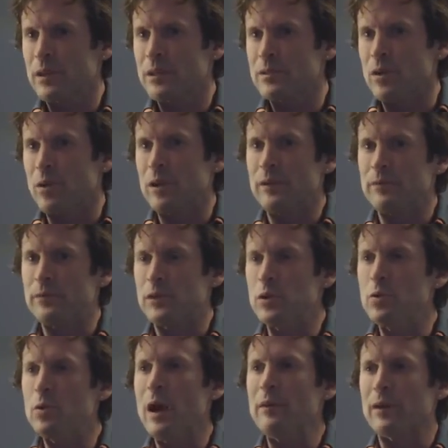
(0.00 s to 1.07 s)
So if
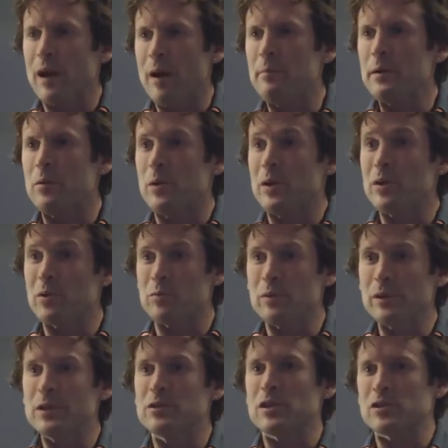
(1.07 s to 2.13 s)
you have a company where you're
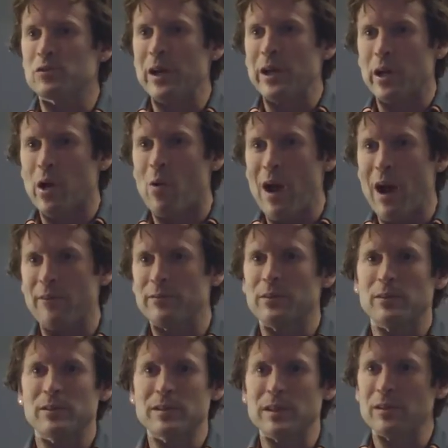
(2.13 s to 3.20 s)
really just trying to go
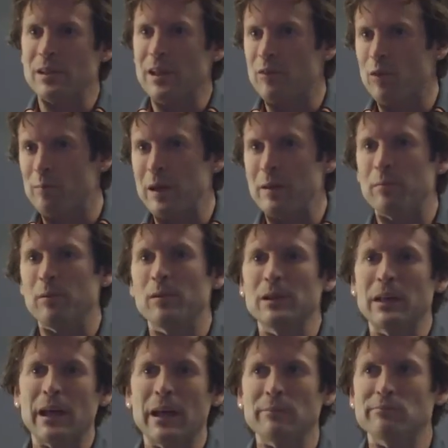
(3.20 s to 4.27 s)
after senior level people
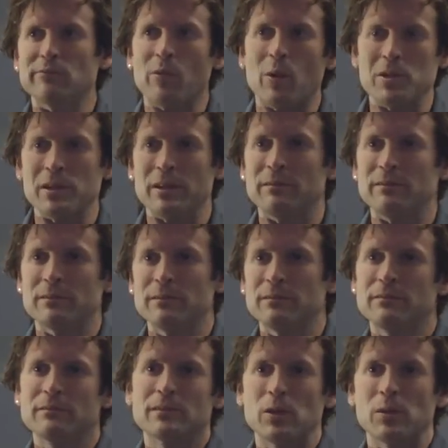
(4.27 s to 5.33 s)
at Fortune
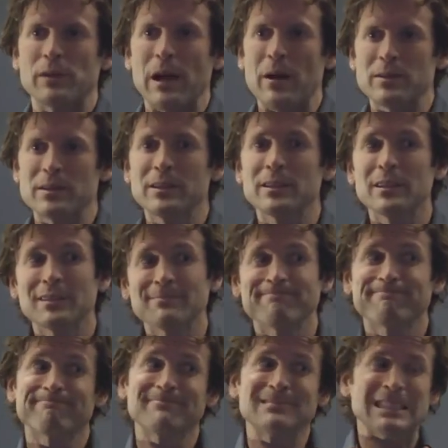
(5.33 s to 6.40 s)
2000,
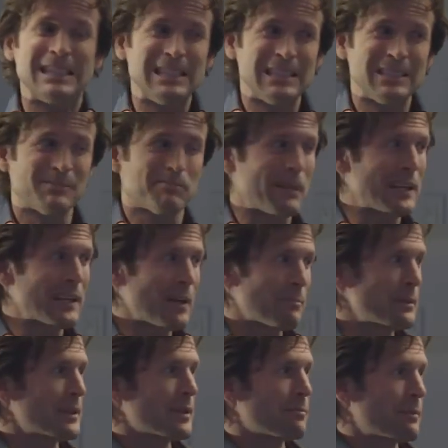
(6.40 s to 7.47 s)
may not
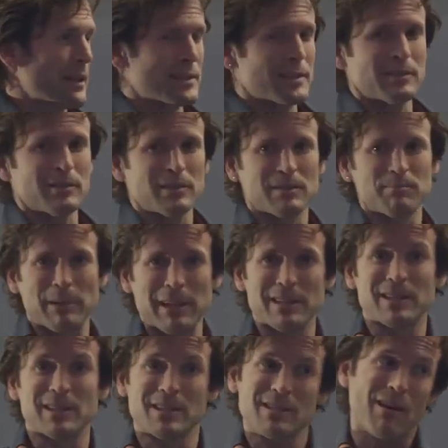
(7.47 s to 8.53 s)
be the best place
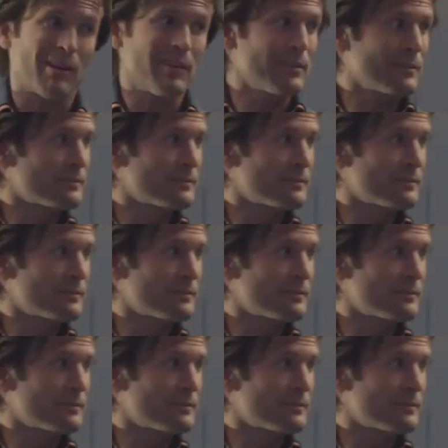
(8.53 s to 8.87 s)
to start.